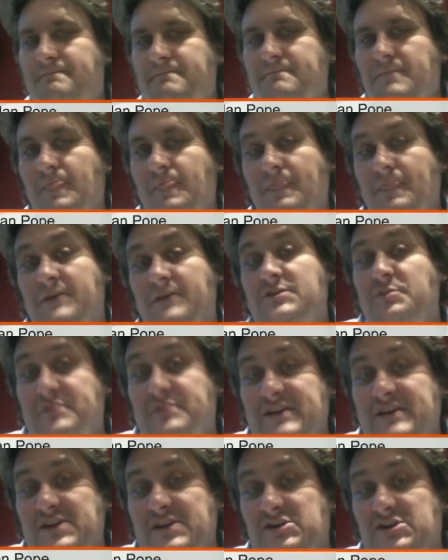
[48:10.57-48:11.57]
So
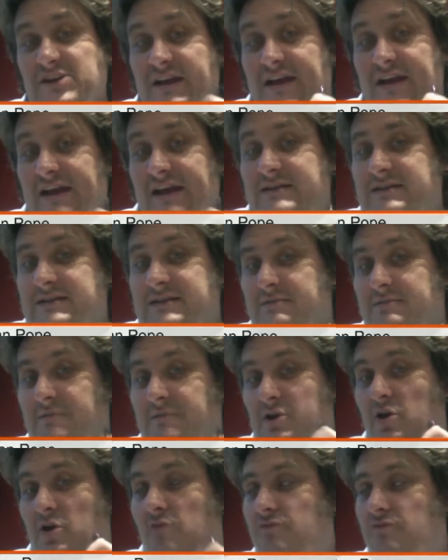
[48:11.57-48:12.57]
potentially, yes, but
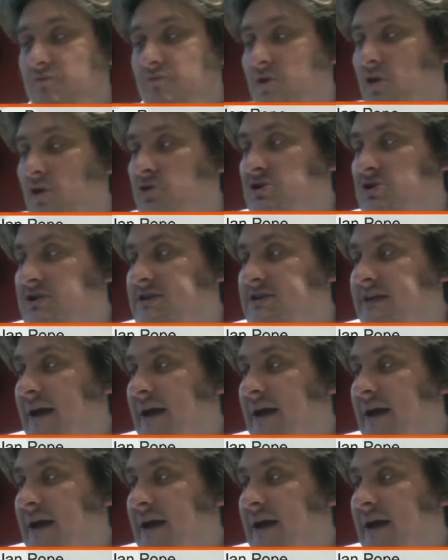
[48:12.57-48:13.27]
not just yet.